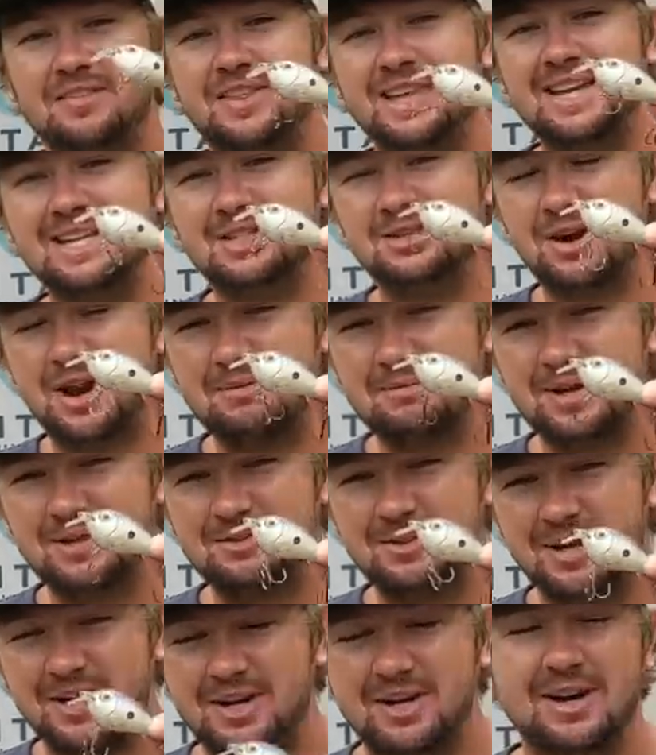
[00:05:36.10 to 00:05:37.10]
these
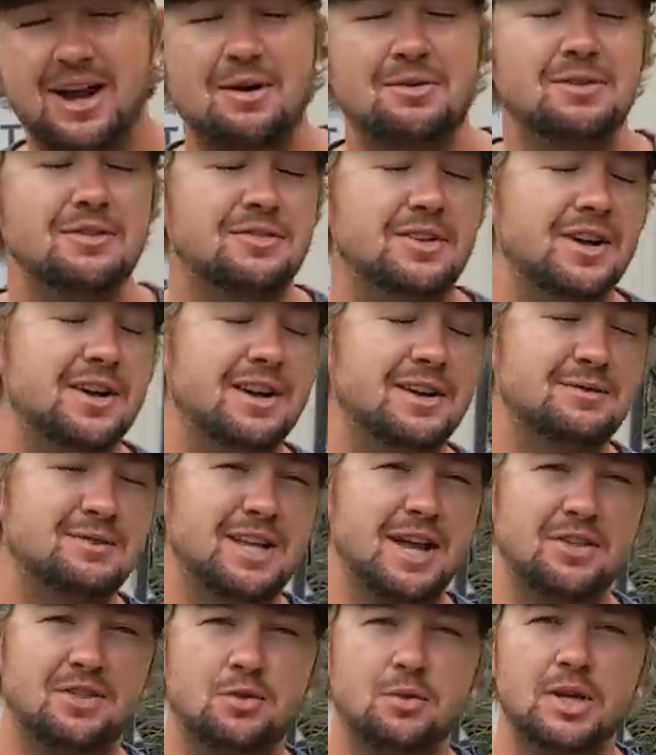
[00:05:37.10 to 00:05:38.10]
crankbaits right here, I went over there and it was
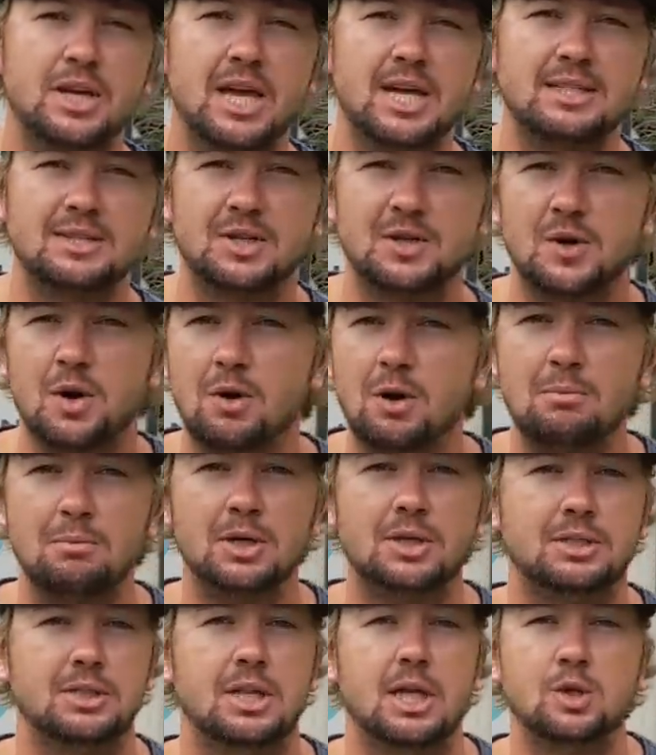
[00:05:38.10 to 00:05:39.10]
like 3 days in a row, I
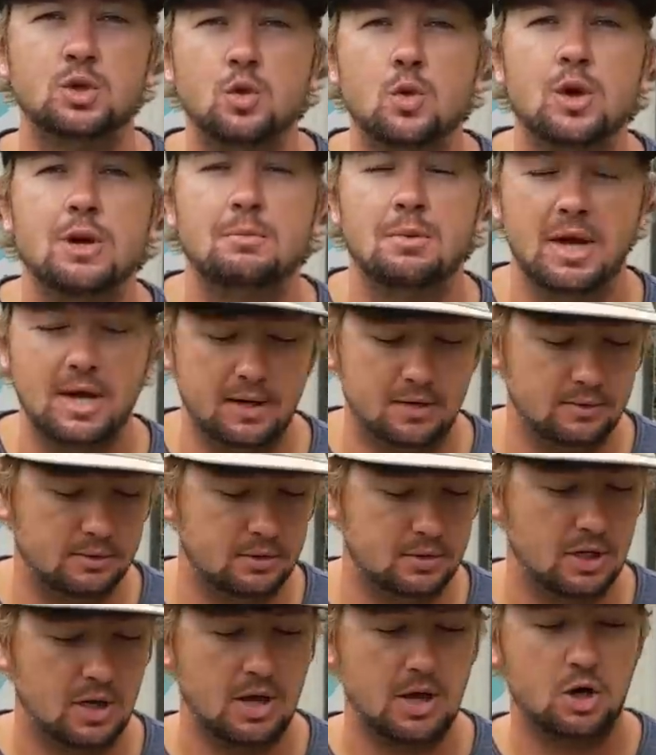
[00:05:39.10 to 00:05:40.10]
busted like 20
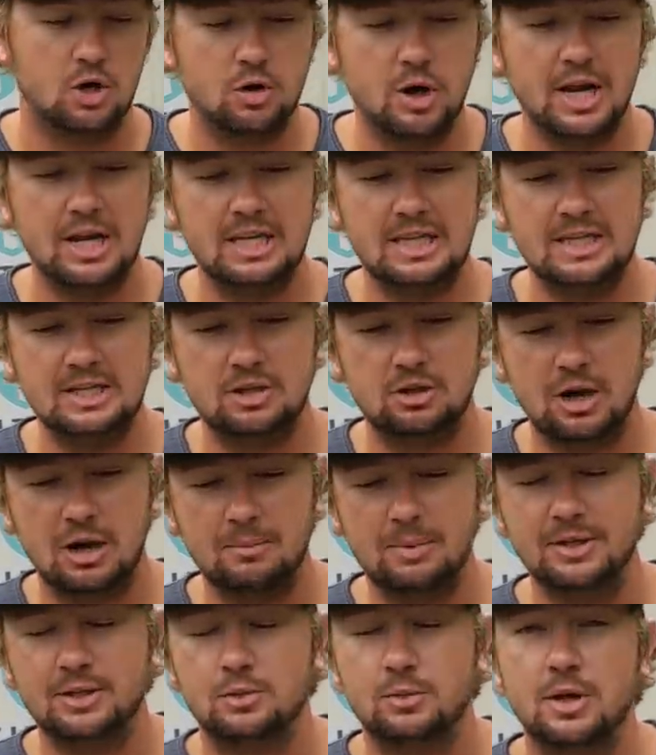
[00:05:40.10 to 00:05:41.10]
pounds cranking these
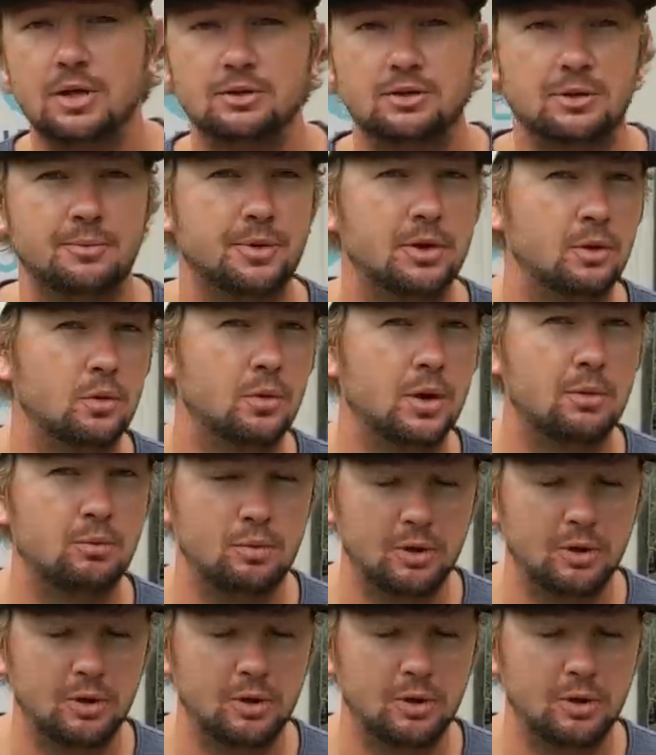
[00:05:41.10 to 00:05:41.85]
crankbaits around some of the little